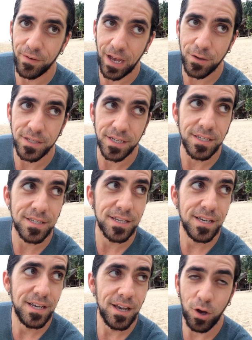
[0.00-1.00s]
housings
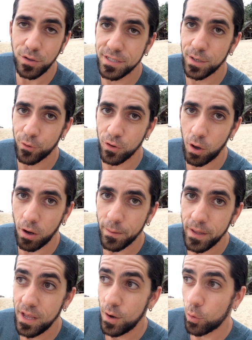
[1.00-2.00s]
all summer long.
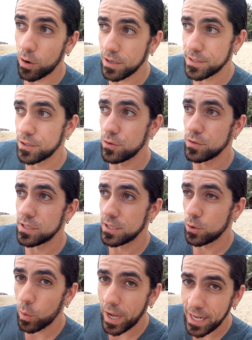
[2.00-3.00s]
We're also
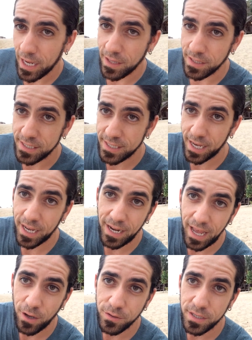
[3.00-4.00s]
still waiting on the second
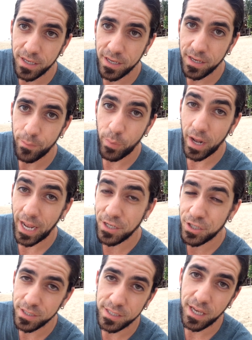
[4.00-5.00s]
housing, but I
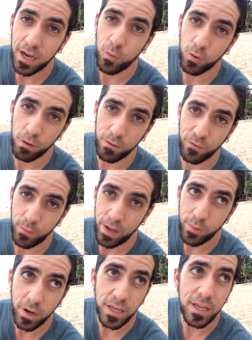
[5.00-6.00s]
just got word from my
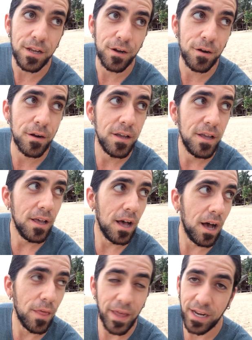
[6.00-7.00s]
buddy here
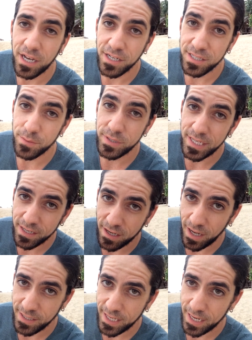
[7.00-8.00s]
that customs did
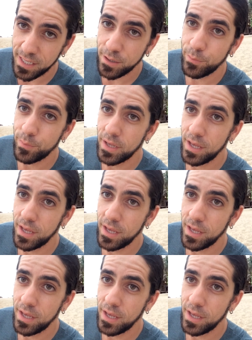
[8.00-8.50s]
contact him,